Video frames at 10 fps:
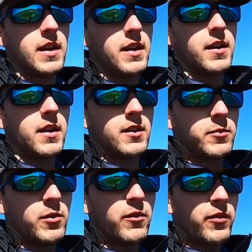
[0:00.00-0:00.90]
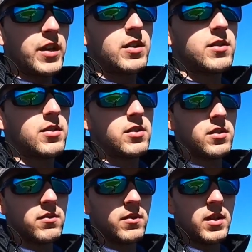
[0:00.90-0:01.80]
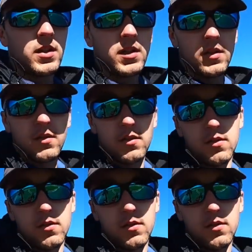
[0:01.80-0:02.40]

how not to spook fish. We